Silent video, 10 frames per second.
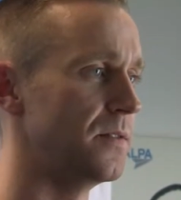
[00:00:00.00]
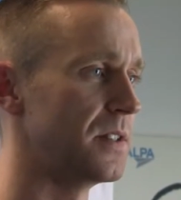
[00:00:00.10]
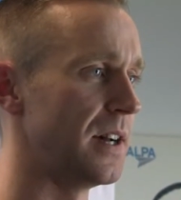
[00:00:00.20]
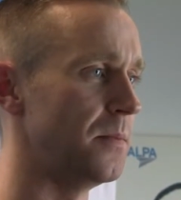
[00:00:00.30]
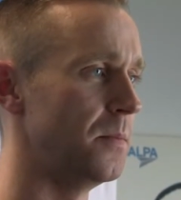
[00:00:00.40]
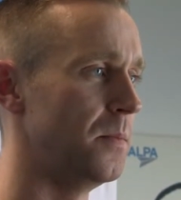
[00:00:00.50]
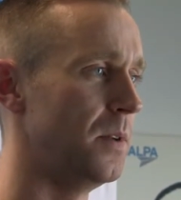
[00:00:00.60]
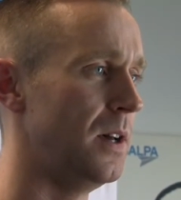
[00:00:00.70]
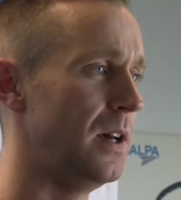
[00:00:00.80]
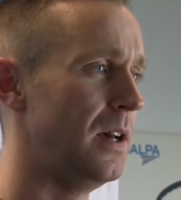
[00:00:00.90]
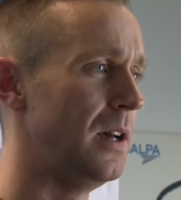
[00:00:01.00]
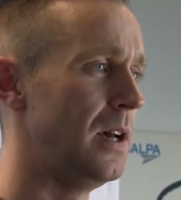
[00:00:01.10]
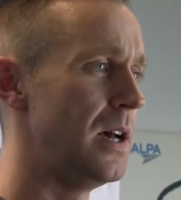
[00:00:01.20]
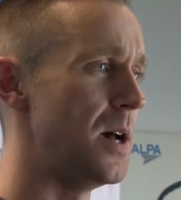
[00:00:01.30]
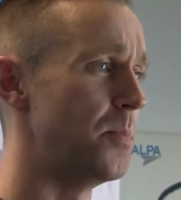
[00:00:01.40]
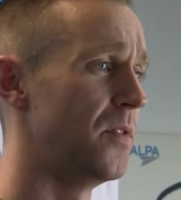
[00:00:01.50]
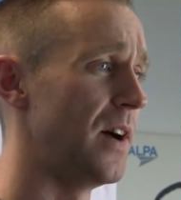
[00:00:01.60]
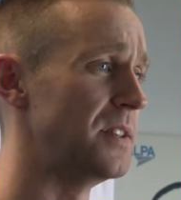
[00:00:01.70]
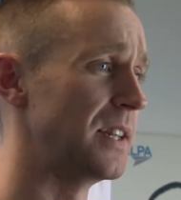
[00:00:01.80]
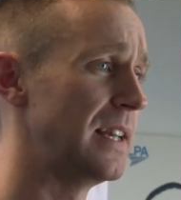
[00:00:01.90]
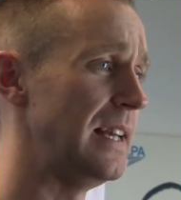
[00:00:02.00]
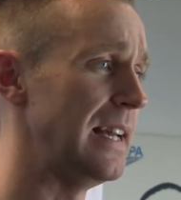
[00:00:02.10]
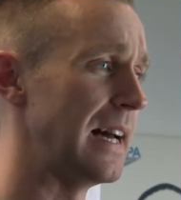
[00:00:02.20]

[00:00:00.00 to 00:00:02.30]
of time. It provides a key